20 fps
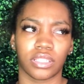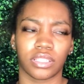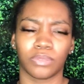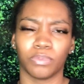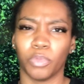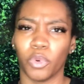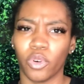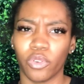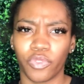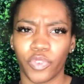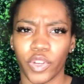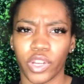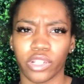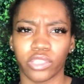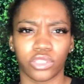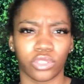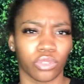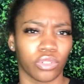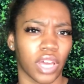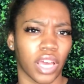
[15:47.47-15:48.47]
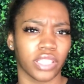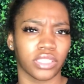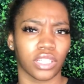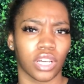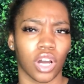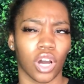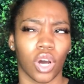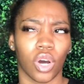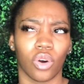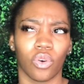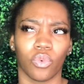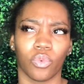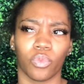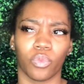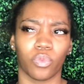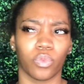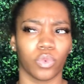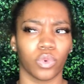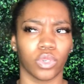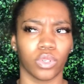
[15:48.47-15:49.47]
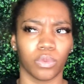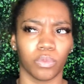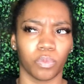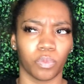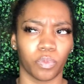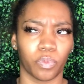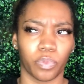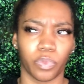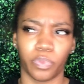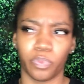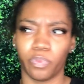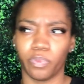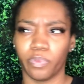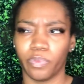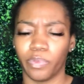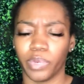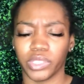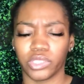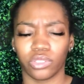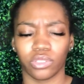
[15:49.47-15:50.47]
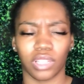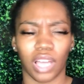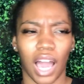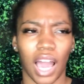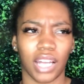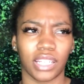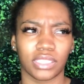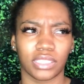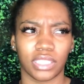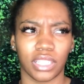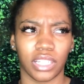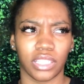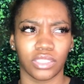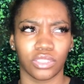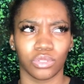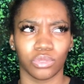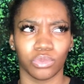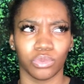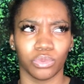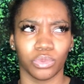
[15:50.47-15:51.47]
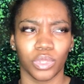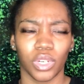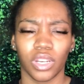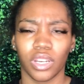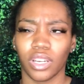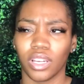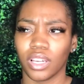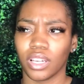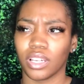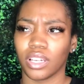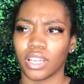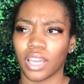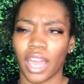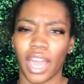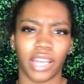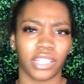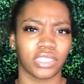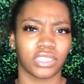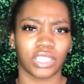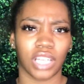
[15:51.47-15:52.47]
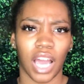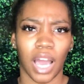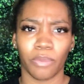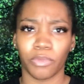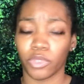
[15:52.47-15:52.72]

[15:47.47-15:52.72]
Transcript: moved here 2 days ago, but you lied and said you had a job.